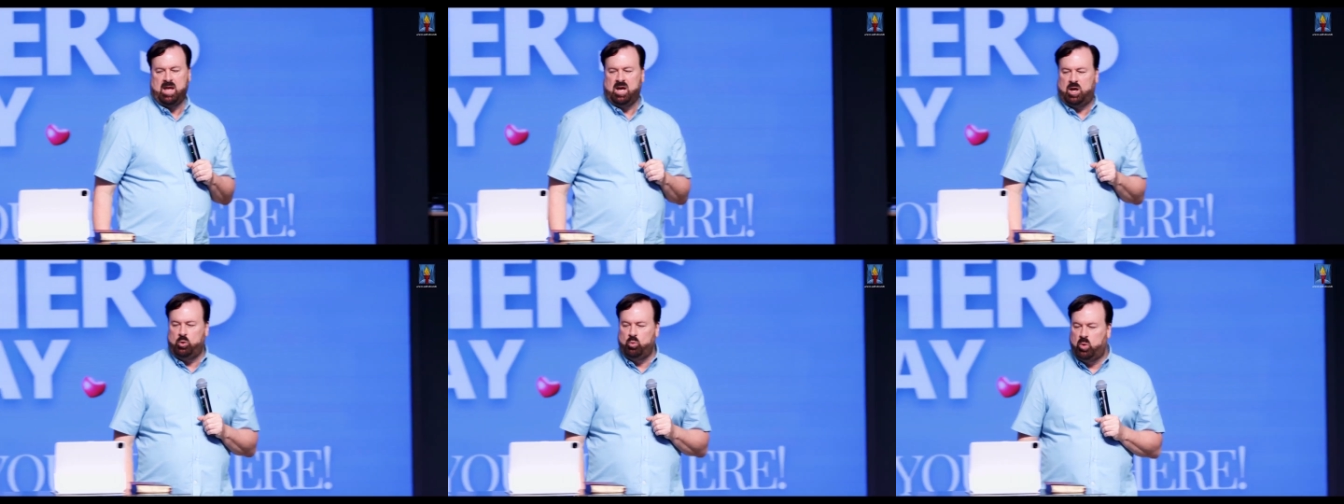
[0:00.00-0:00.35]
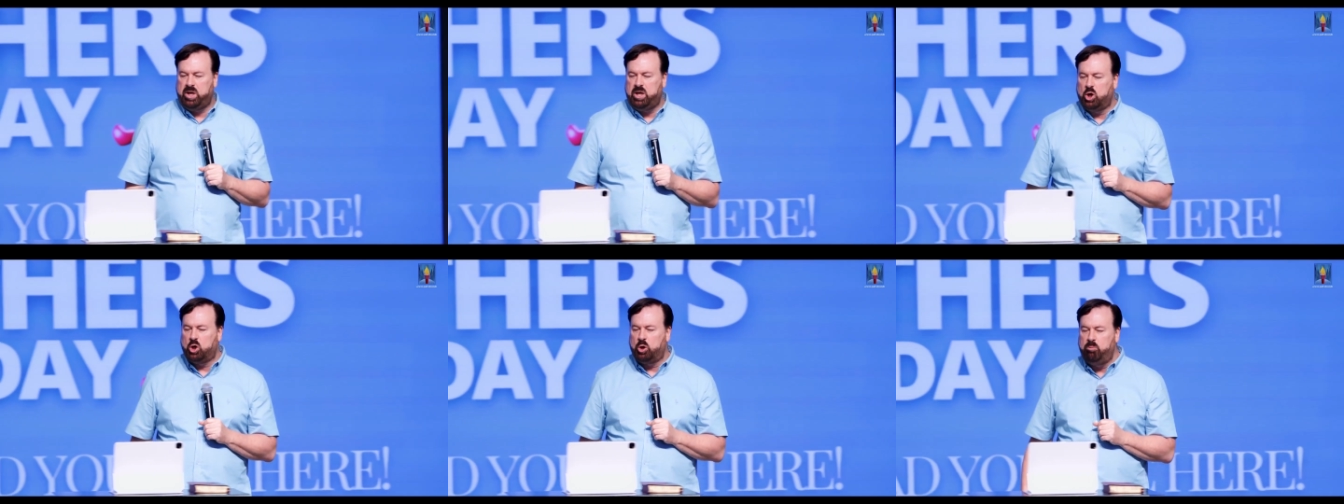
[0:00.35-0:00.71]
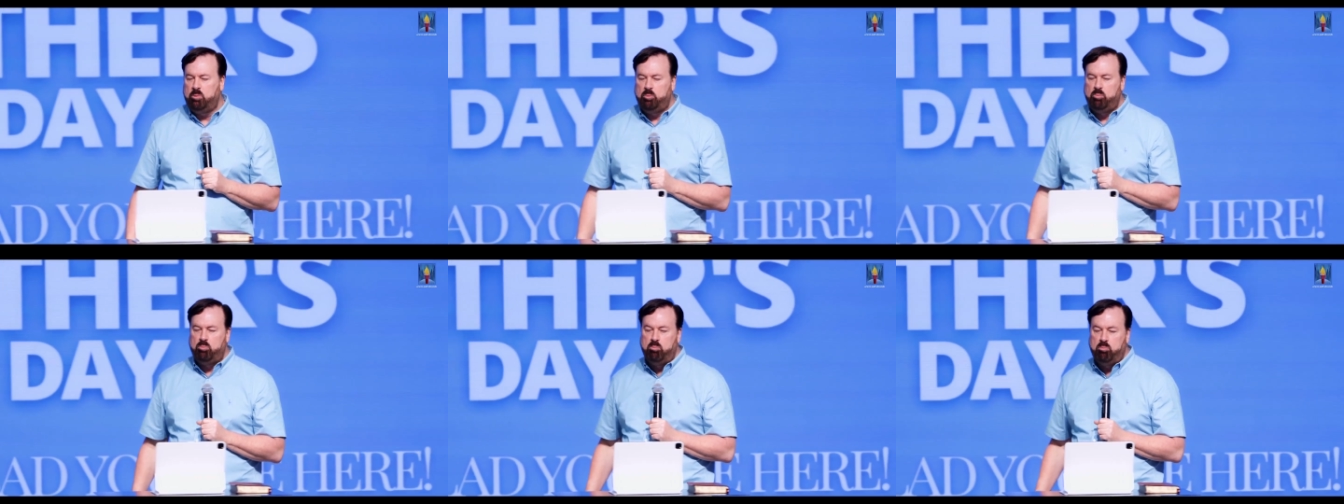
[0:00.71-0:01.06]
And we are
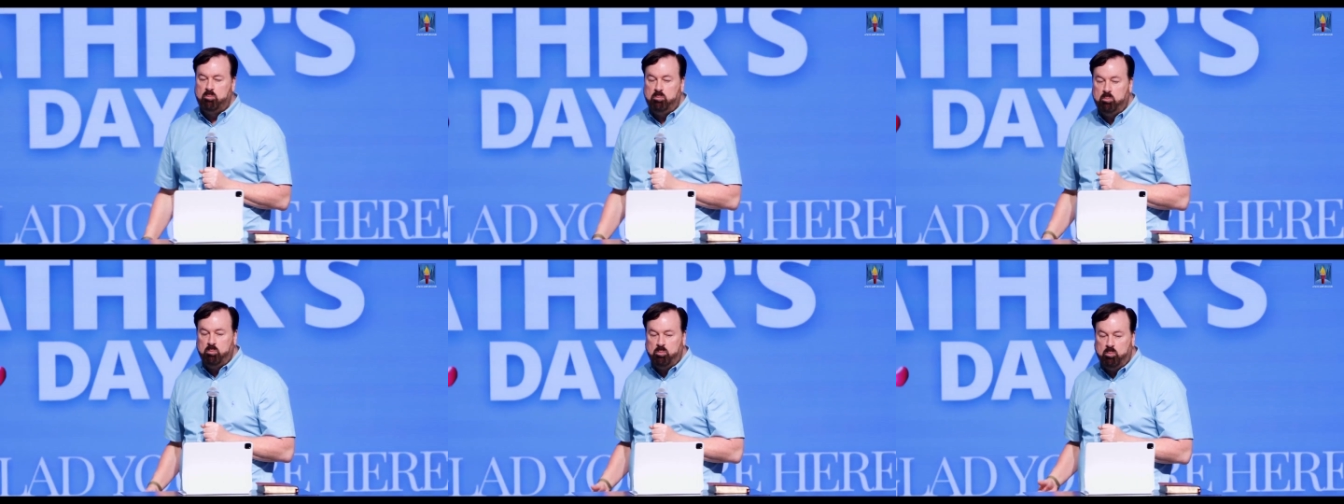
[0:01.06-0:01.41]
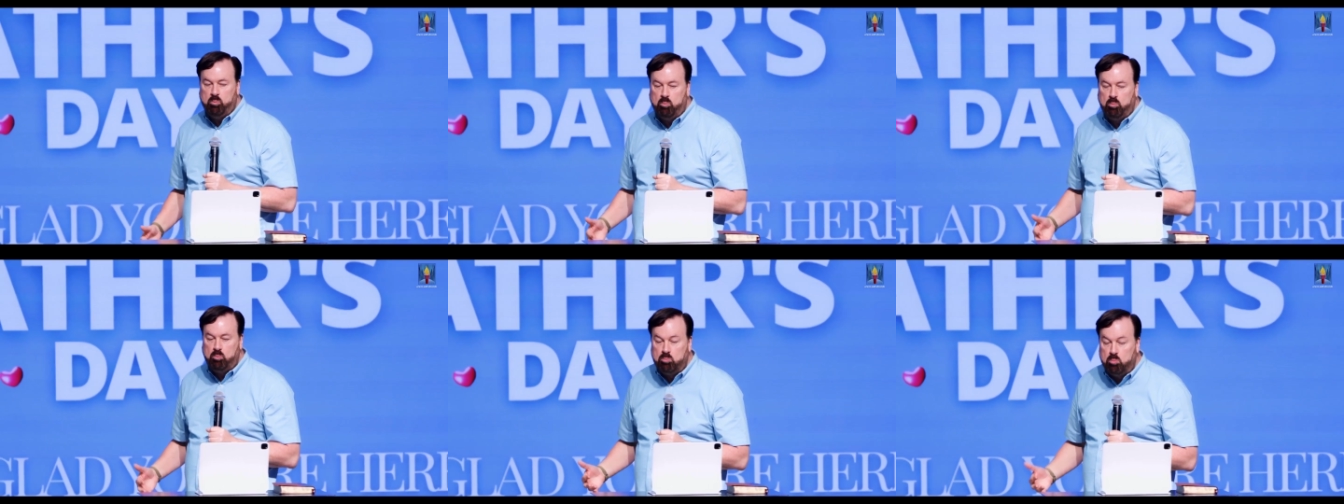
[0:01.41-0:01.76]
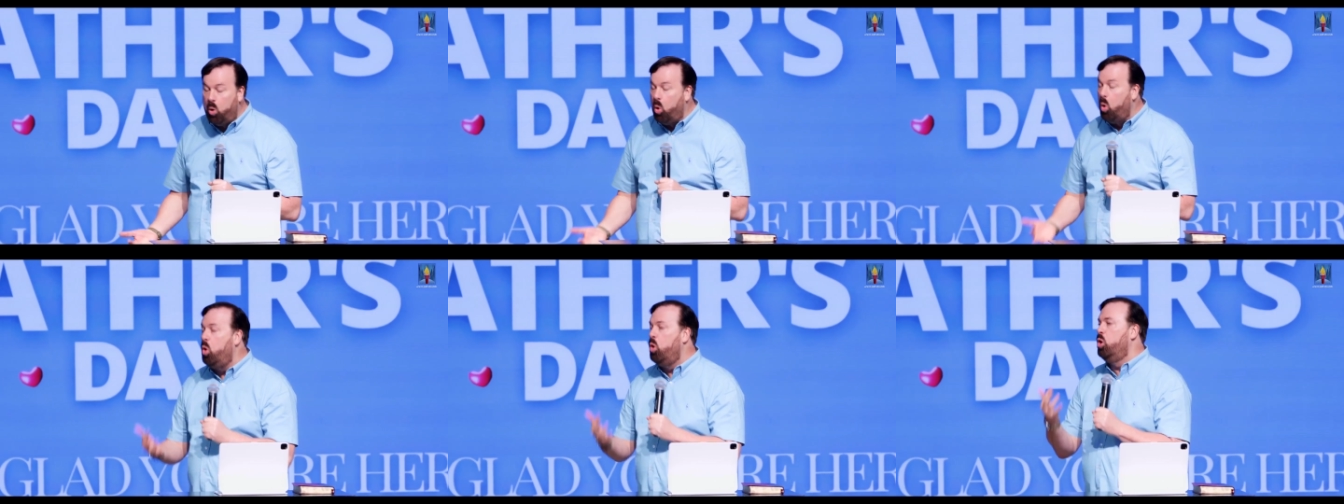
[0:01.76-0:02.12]

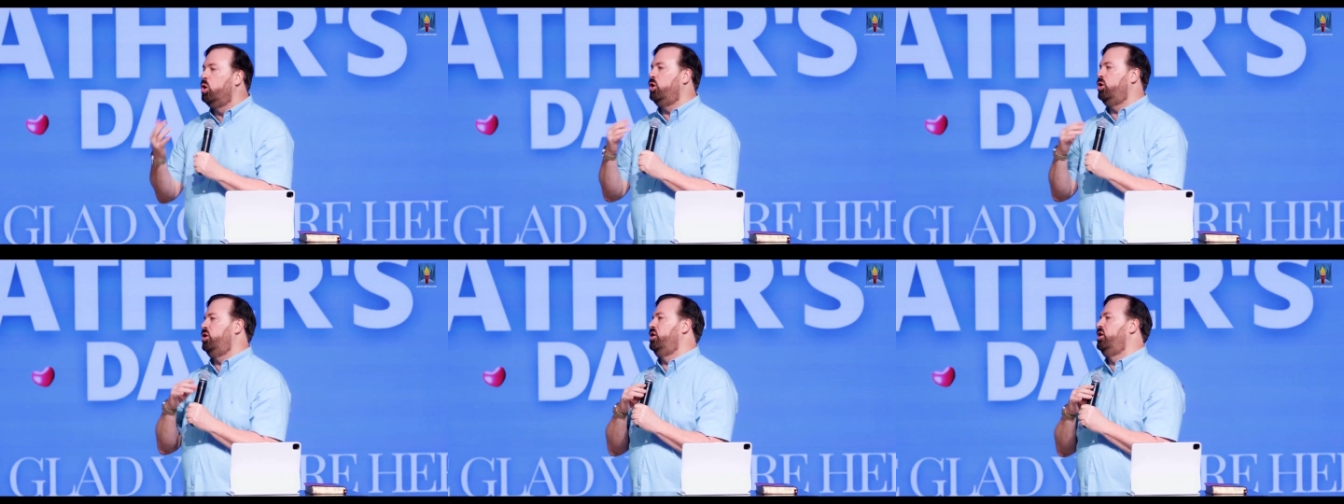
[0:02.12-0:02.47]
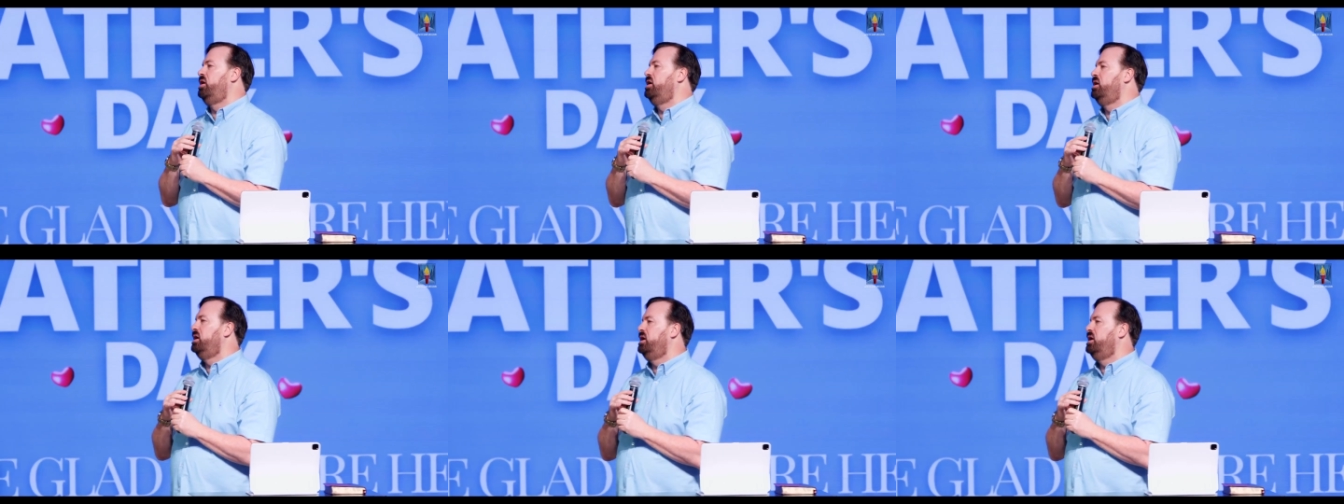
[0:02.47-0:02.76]
more